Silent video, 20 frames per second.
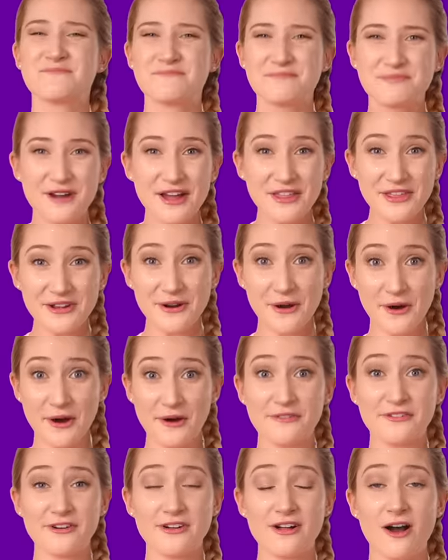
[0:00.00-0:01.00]
Brother
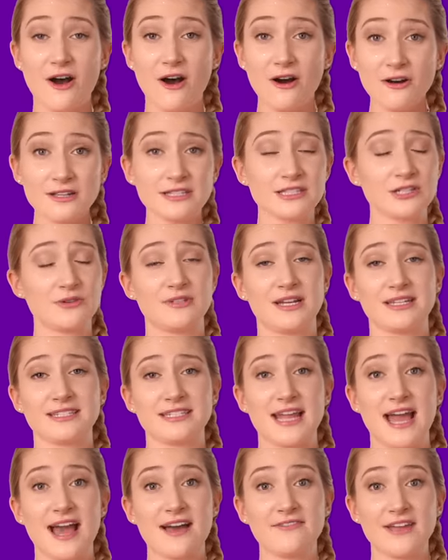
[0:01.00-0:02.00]
Oval also doesn't
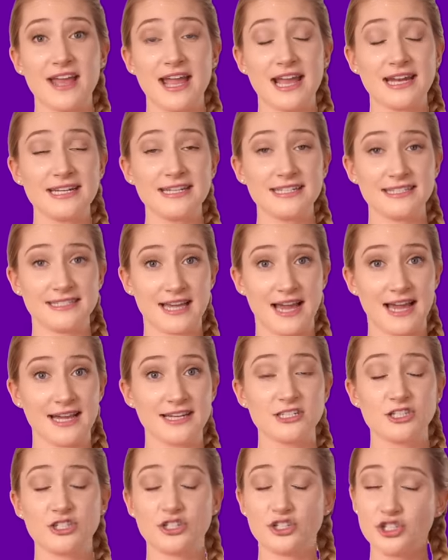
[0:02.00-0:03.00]
have any
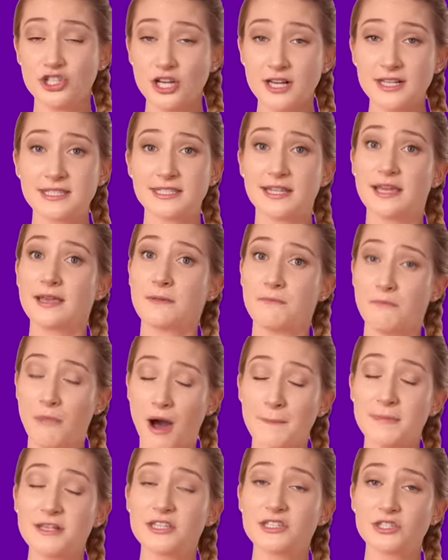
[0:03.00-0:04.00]
sides, just like
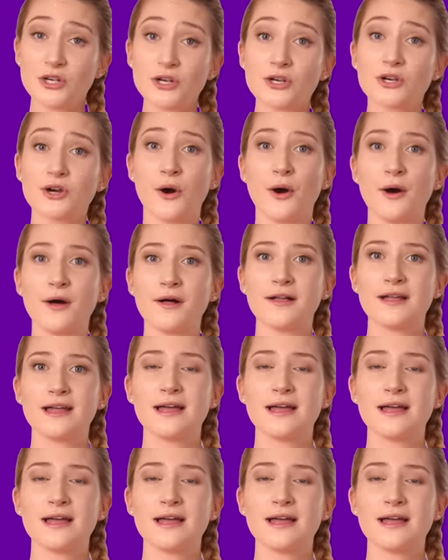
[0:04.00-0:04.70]
Mama Circle.